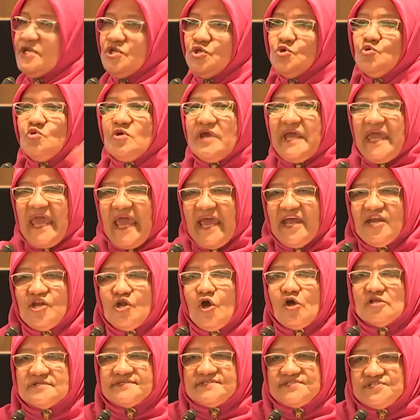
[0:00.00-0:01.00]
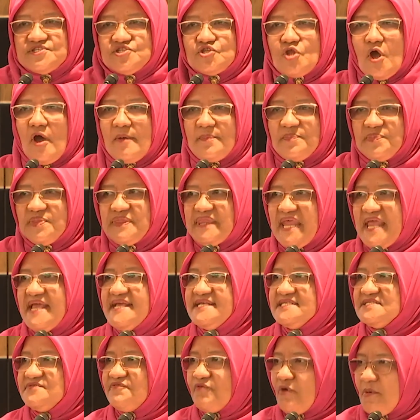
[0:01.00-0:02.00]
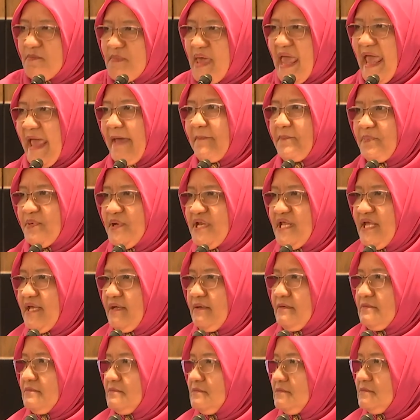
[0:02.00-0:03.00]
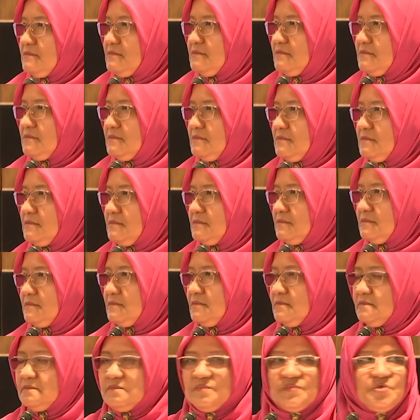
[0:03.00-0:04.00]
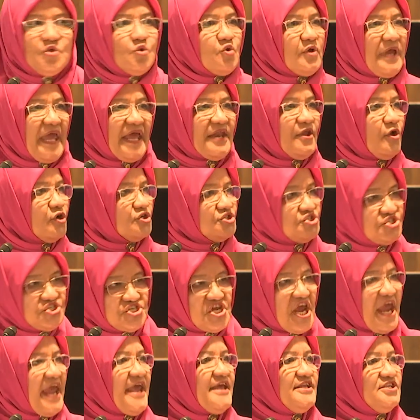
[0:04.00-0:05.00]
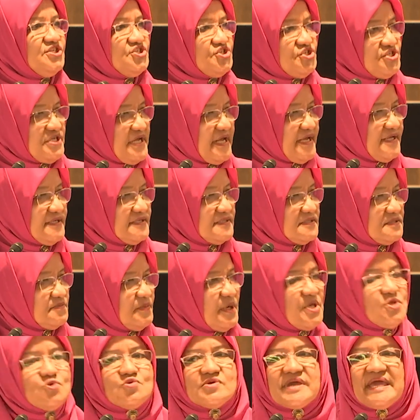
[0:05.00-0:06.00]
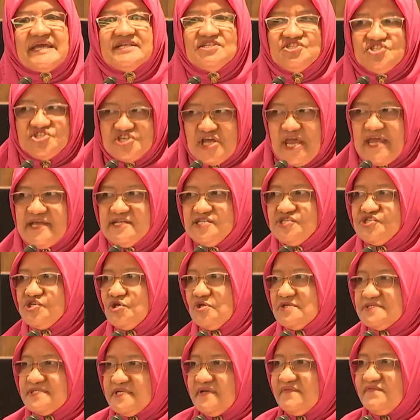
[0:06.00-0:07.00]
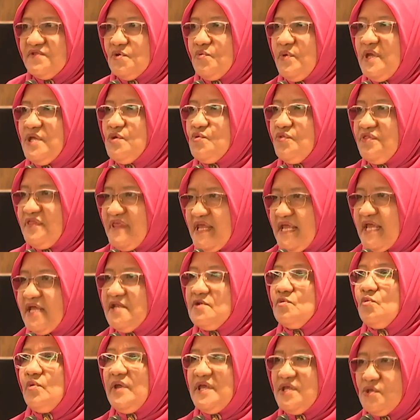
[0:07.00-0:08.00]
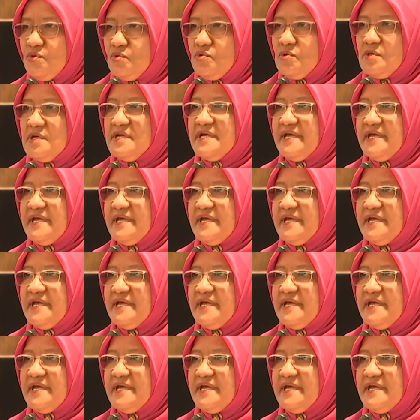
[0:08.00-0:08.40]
You cannot stop things from happening. You cannot change things, but you can change yourself, the way you think and the way you